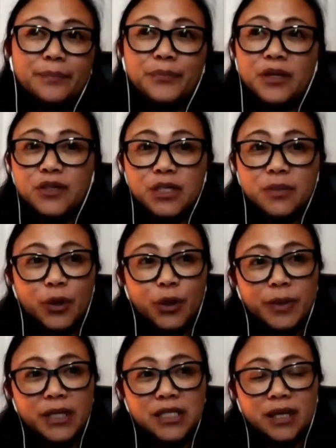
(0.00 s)
previous
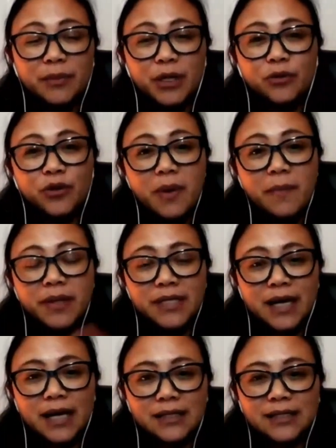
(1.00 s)
employment. I mean, who remembers
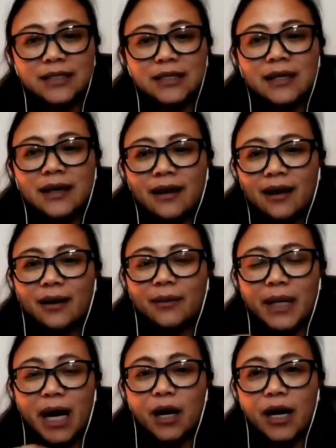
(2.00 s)
that? I
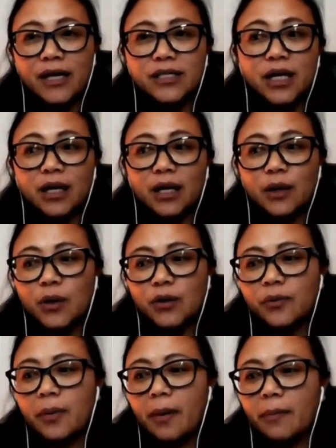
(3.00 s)
mean, I certainly
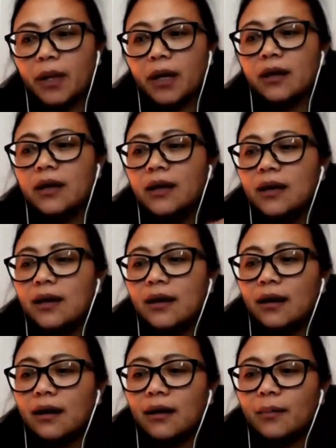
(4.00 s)
won't remember.
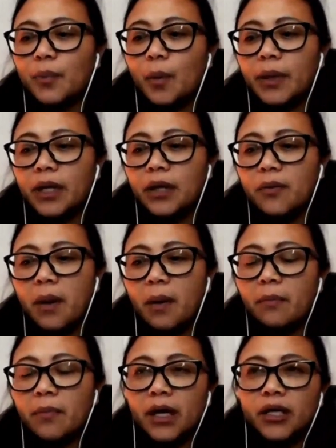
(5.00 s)
Probably
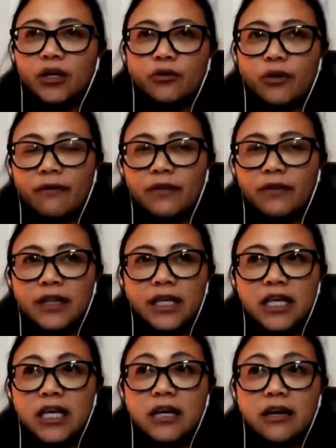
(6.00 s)
remember, you know, roughly the
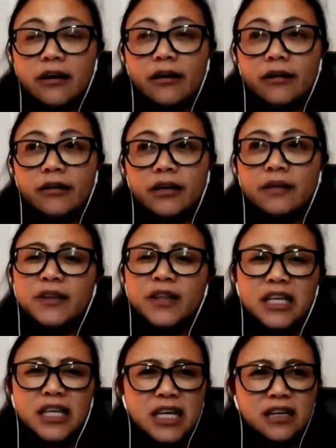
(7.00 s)
year, even
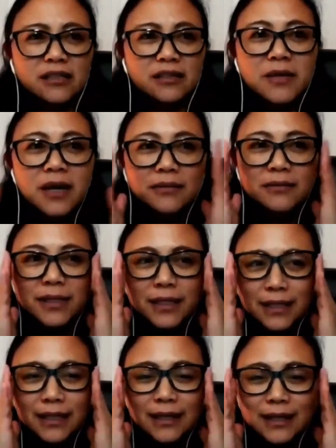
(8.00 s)
the years.
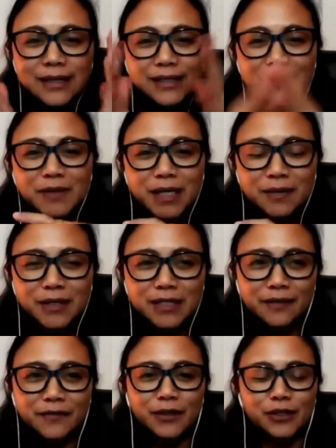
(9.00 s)
Sometimes it's
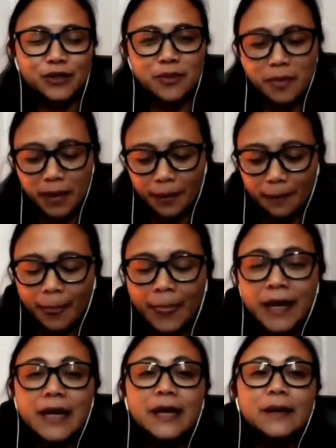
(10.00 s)
difficult to remember.
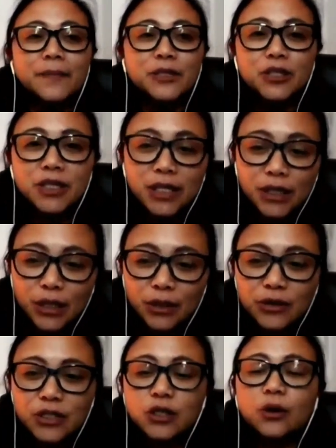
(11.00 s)
But you need
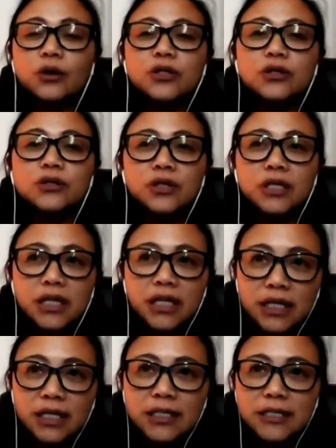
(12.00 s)
those. You also
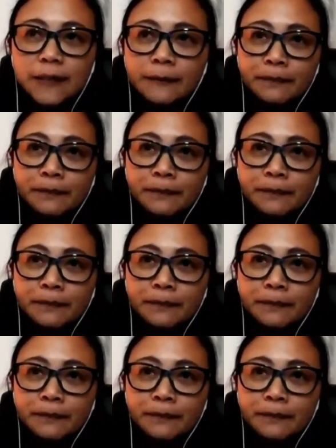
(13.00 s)
need